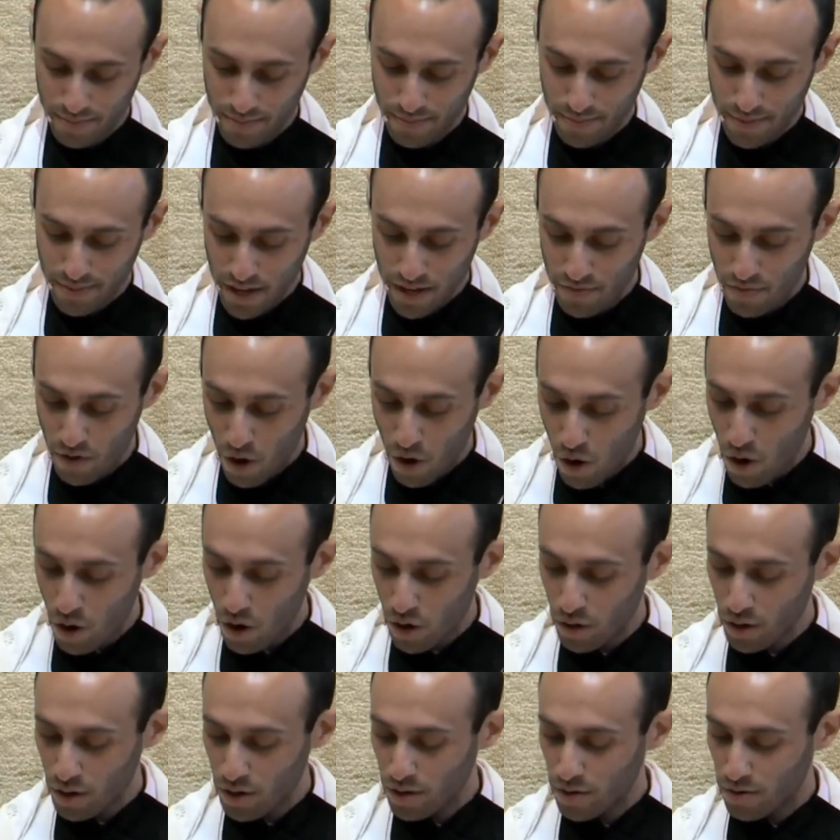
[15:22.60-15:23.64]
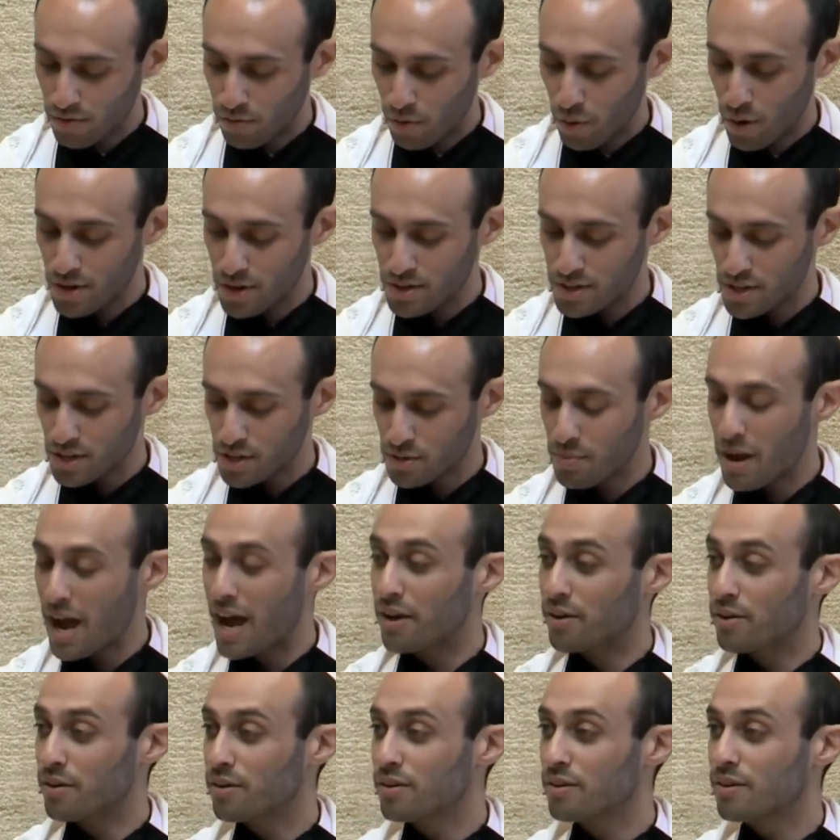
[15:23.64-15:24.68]
if all voices
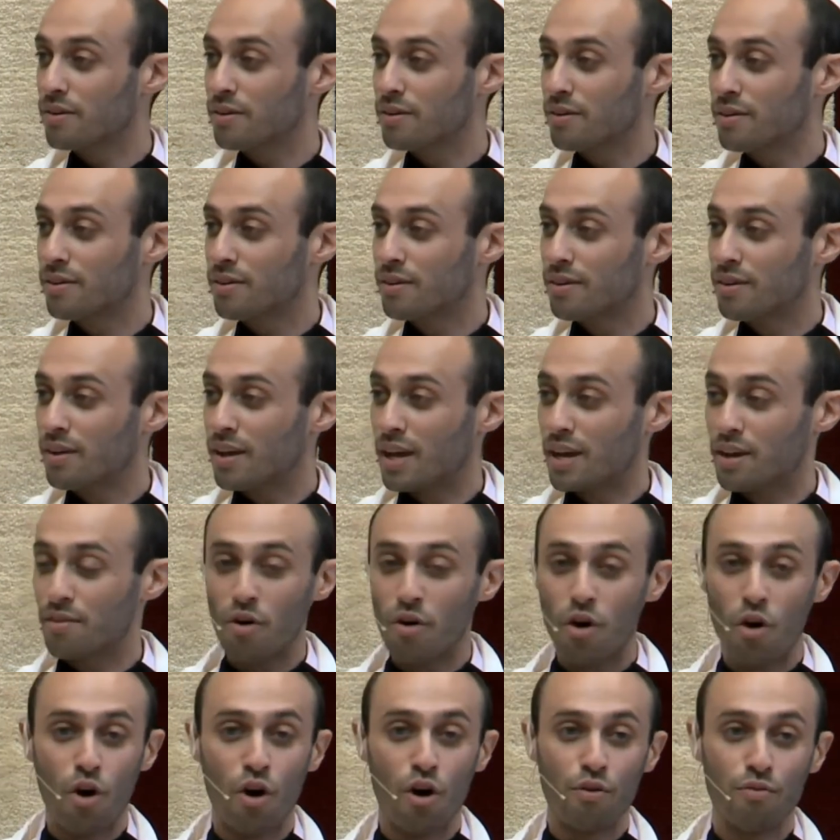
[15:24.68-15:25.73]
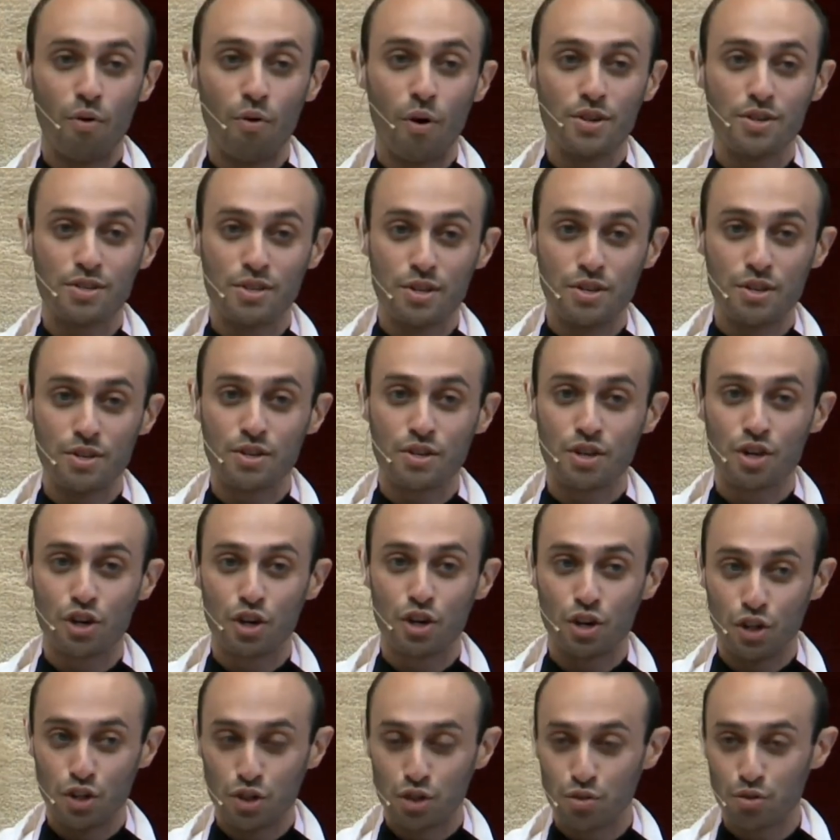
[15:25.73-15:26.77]
mattered, and if all voices
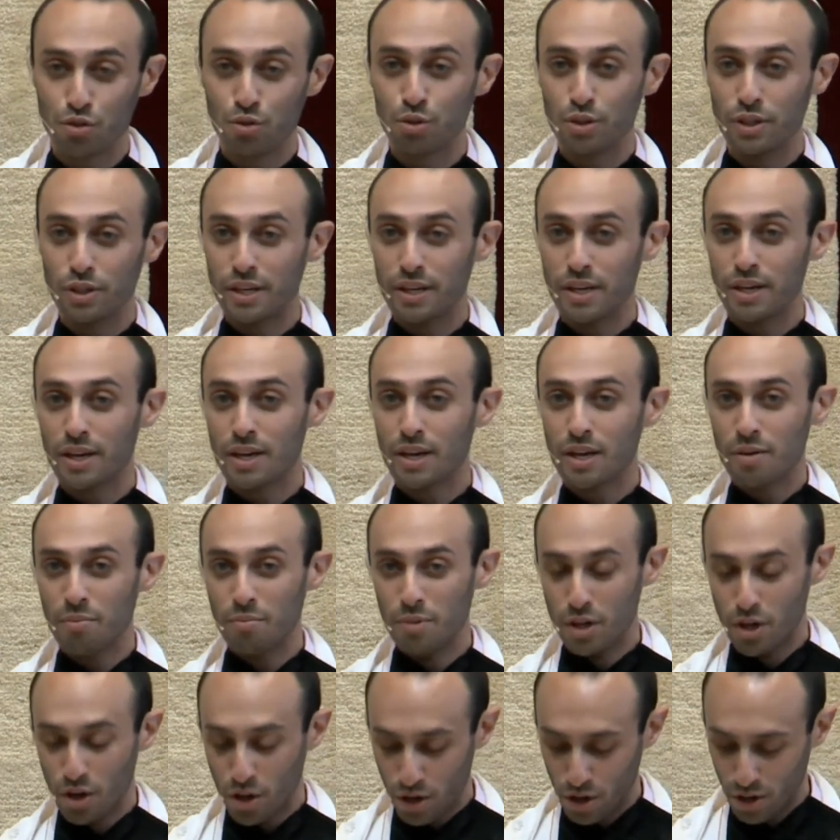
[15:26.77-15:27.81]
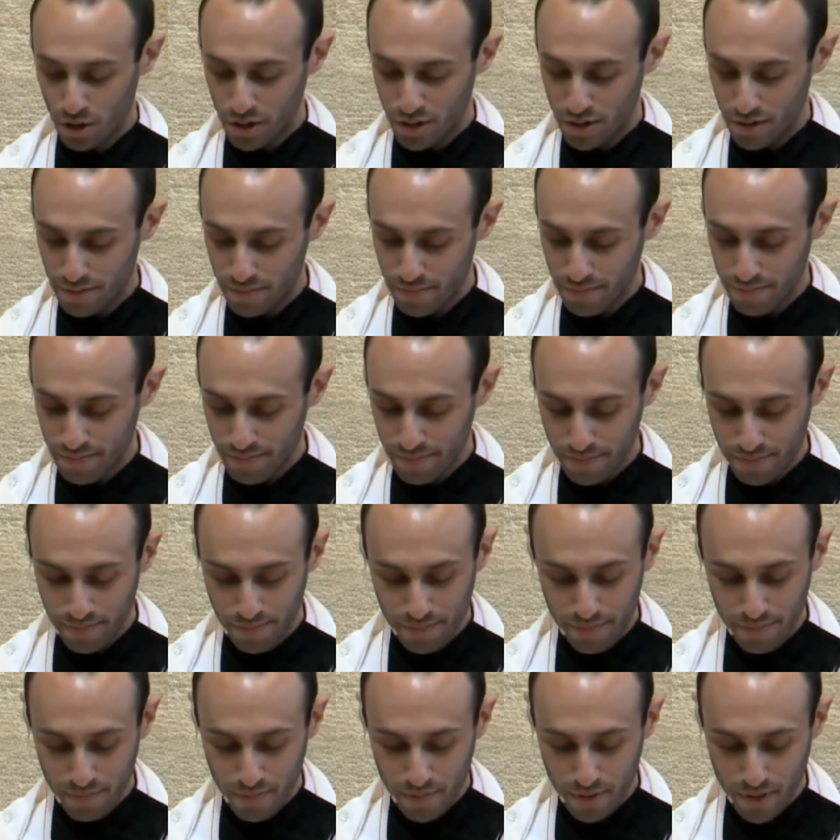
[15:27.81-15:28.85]
could truly be heard.
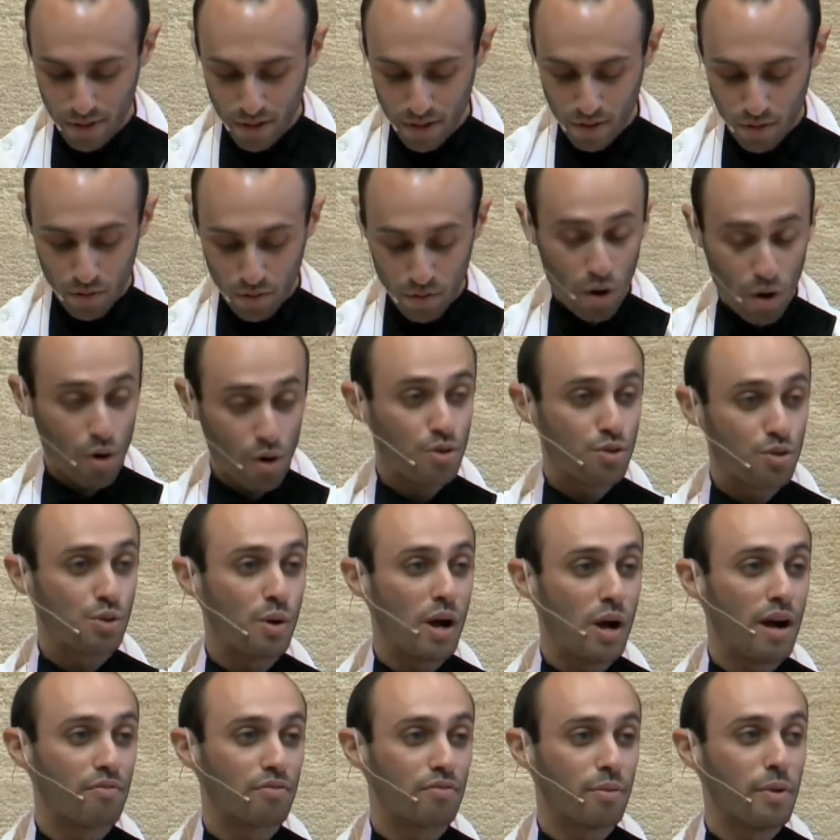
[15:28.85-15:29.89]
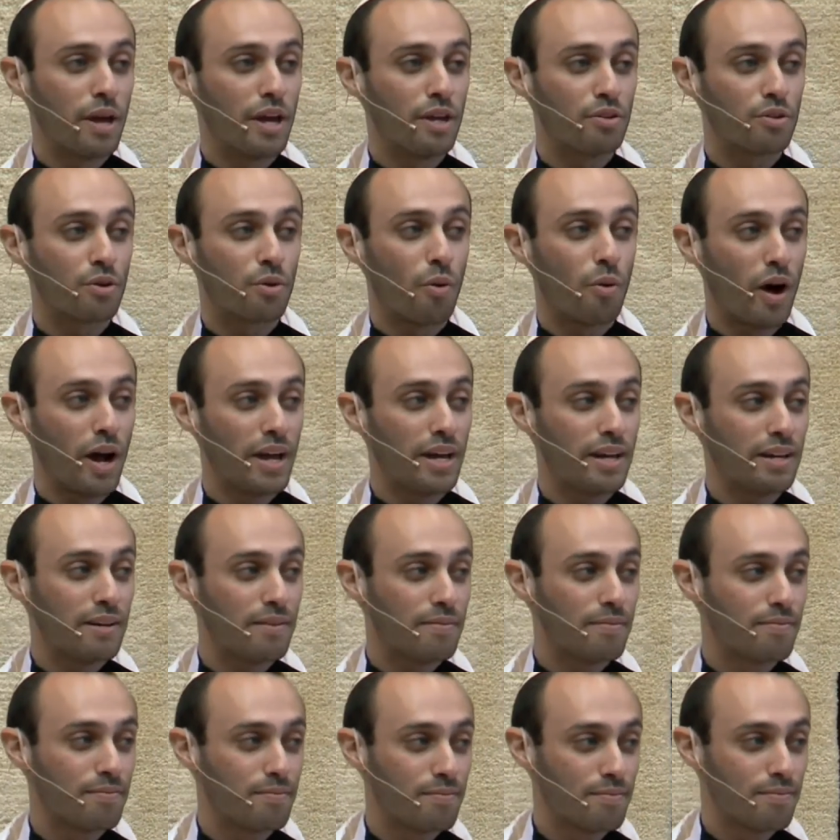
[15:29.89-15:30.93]
Those who have remained quiet,
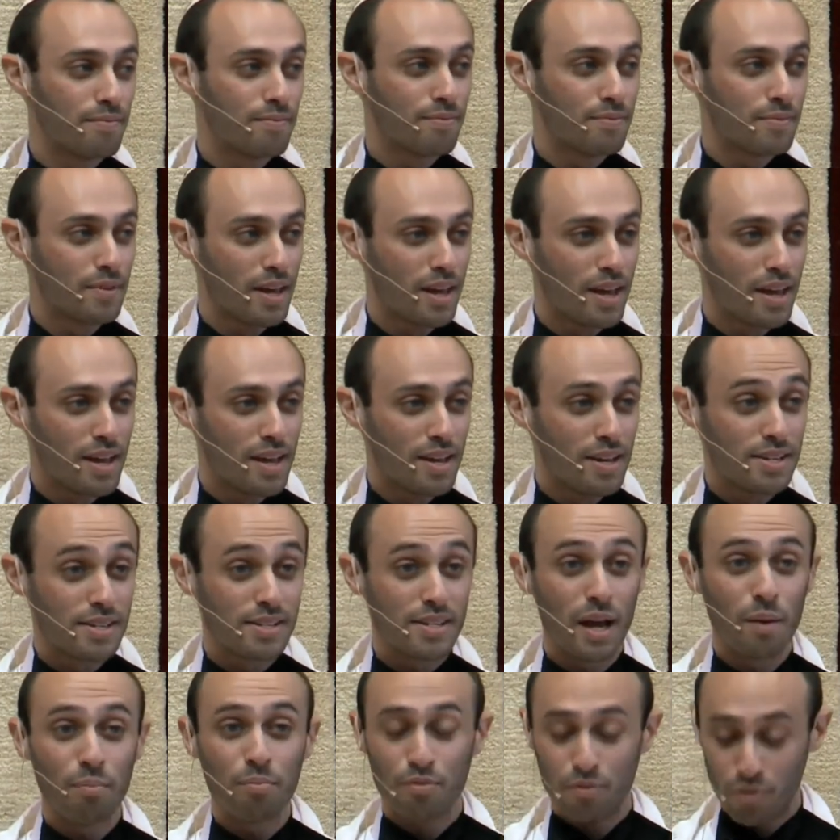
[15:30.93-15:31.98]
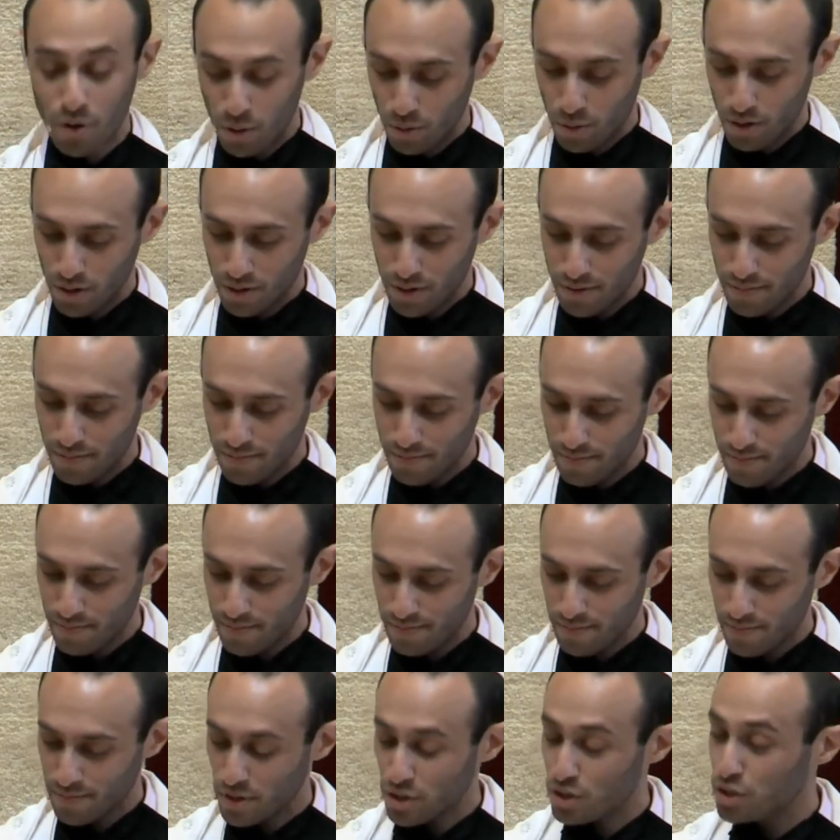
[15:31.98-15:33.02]
step forward,
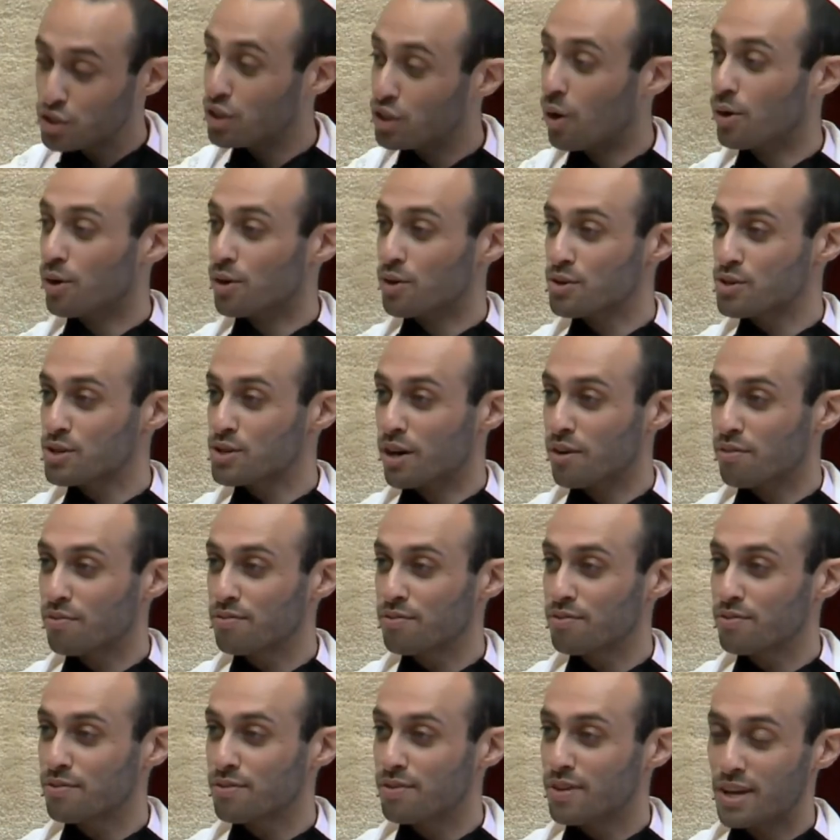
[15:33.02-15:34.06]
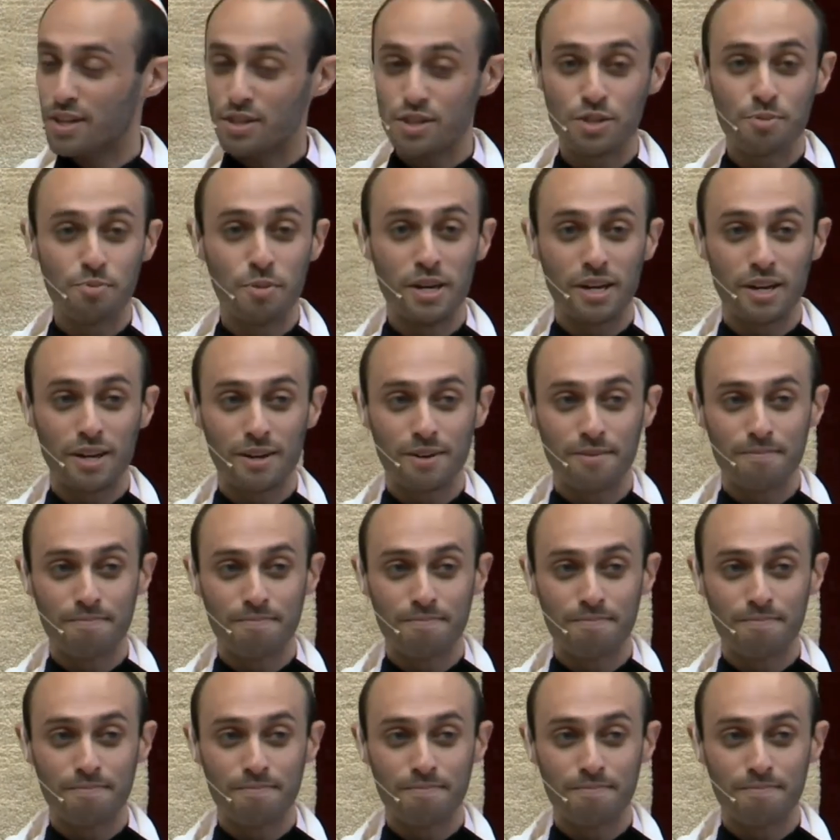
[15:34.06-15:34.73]
show yourself, and speak.